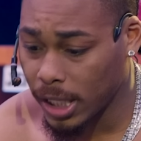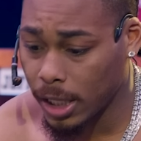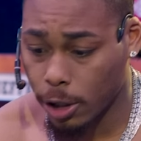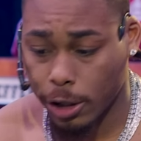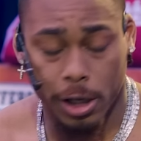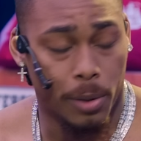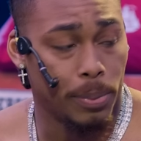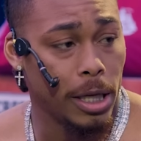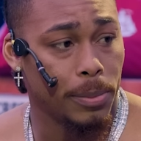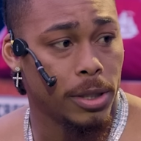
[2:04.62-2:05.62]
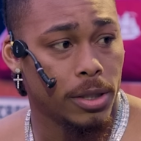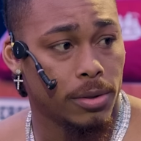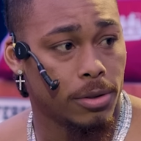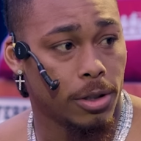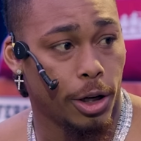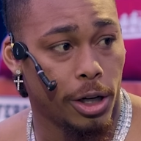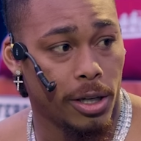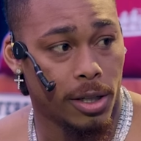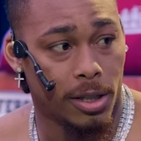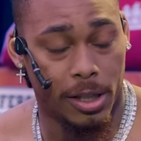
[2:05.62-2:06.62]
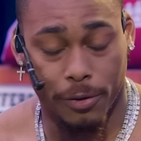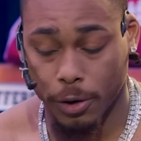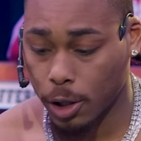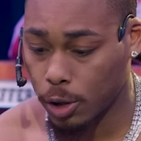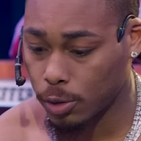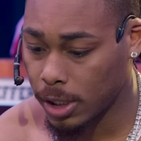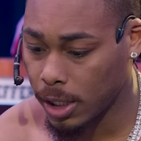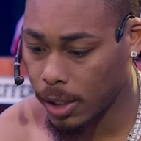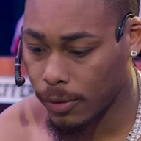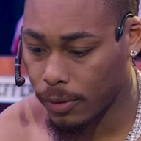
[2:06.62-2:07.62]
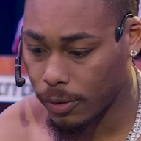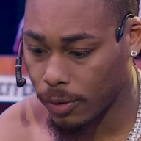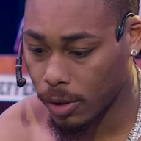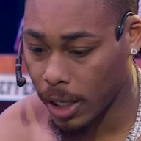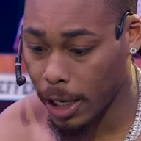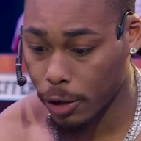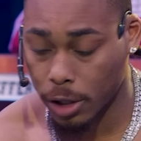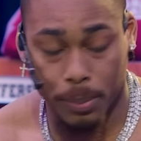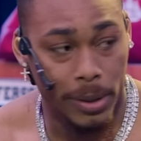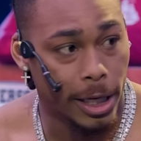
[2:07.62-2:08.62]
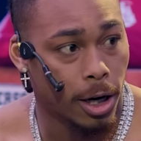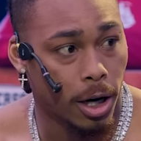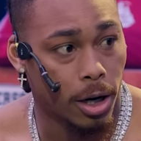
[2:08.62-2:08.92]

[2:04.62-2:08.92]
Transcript: Really learning the playbook, learning the difficulty of hearing the play